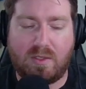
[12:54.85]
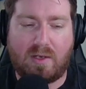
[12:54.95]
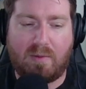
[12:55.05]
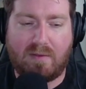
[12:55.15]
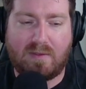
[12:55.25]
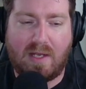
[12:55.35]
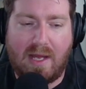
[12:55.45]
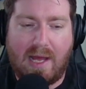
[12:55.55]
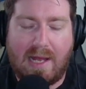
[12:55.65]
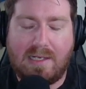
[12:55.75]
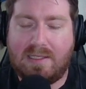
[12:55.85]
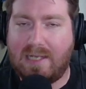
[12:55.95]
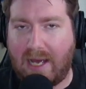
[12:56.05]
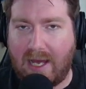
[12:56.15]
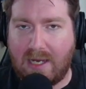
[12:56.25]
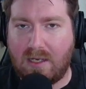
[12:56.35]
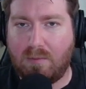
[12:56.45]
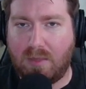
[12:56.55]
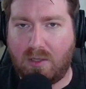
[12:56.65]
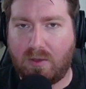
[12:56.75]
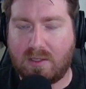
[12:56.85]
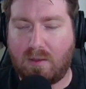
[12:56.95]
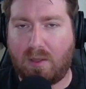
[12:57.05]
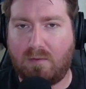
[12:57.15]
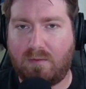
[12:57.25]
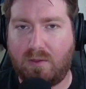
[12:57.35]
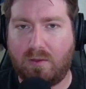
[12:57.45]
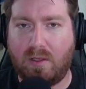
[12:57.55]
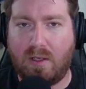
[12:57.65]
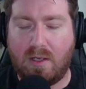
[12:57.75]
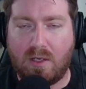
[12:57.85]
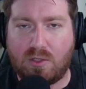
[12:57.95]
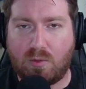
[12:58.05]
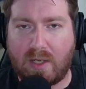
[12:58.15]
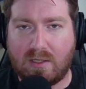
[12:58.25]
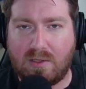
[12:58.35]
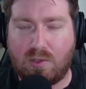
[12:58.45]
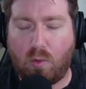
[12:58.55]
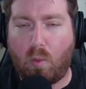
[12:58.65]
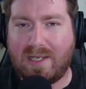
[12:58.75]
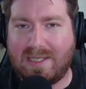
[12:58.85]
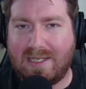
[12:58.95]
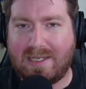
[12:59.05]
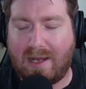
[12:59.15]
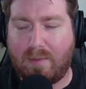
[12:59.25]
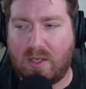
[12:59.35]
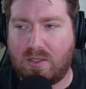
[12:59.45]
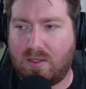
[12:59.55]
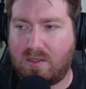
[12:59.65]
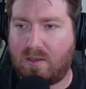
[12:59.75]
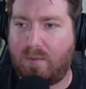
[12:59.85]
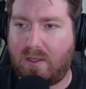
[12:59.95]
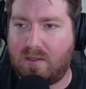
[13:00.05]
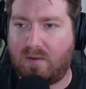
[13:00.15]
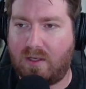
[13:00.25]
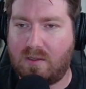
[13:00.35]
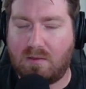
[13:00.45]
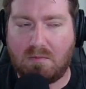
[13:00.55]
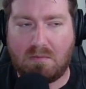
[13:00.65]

So now we have 10 meteorites coming on the field, direct 20 damage to somebody's face.